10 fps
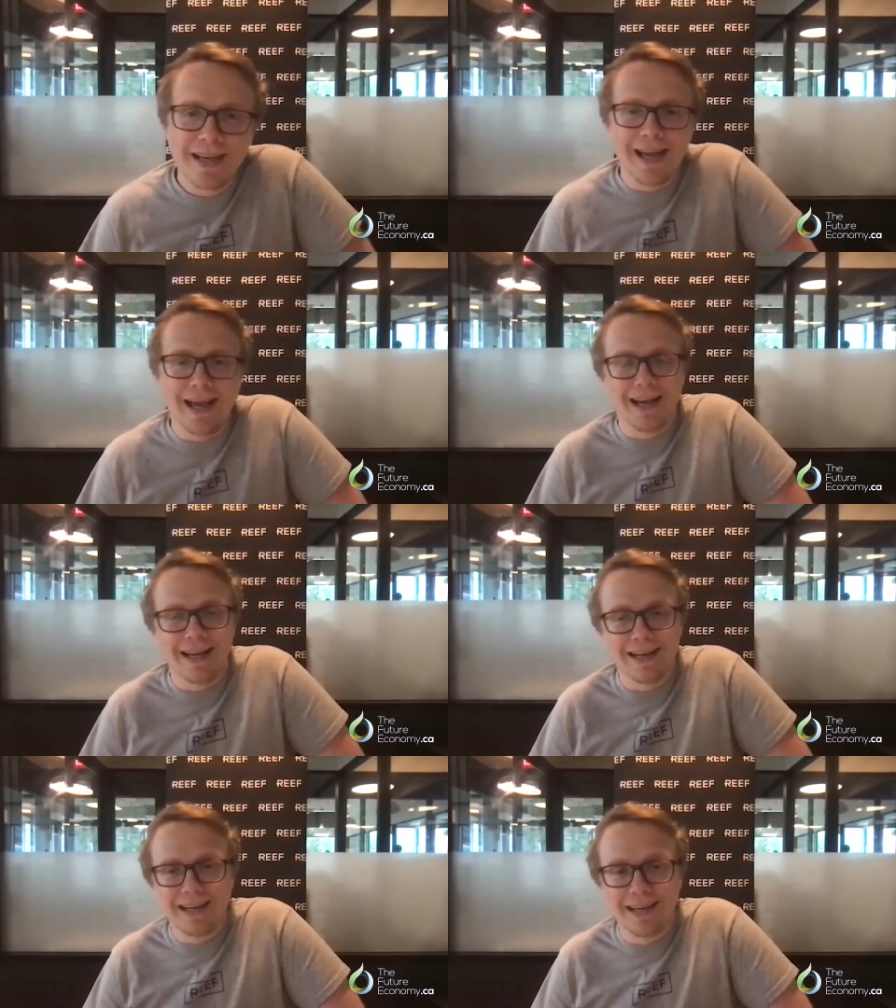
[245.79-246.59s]

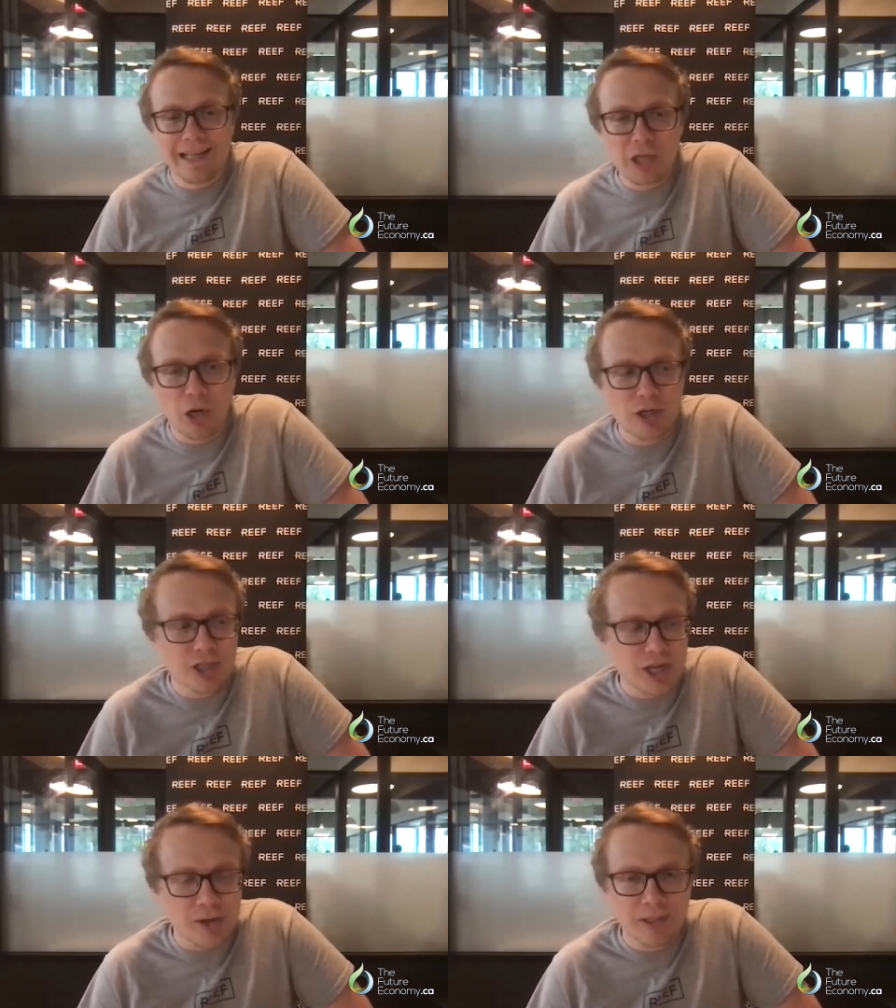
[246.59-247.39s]
And uh, it's hard to
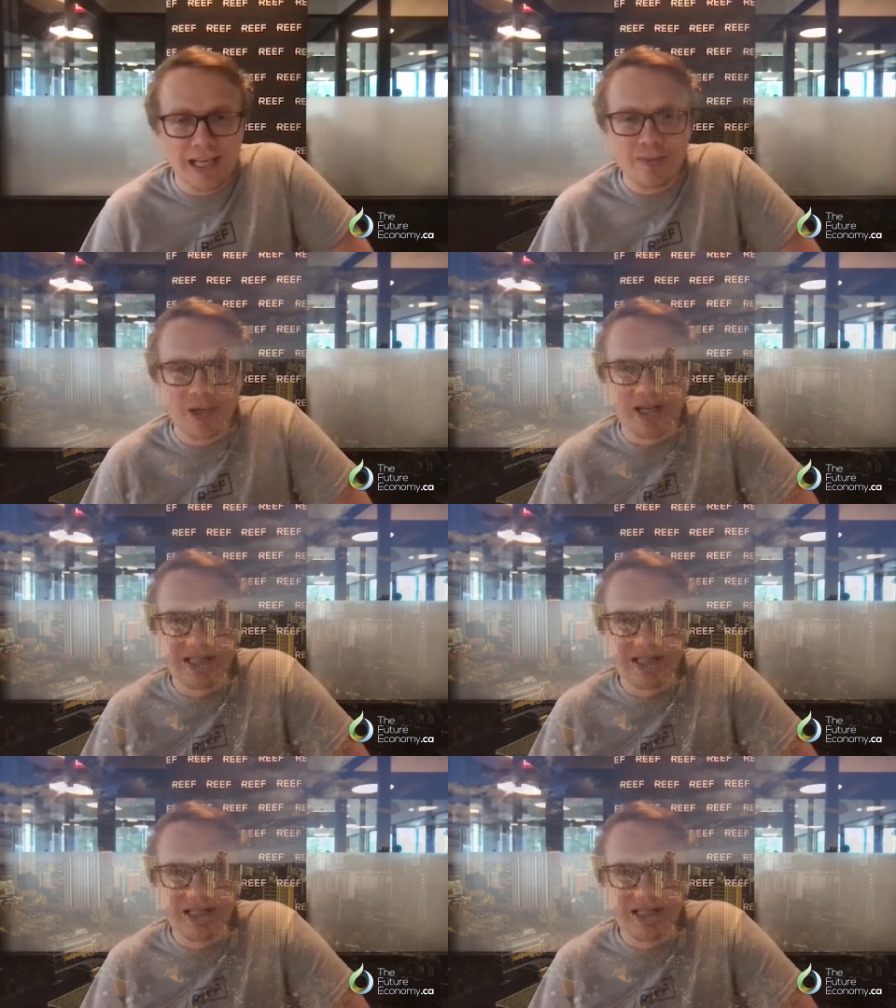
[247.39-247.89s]
generalize because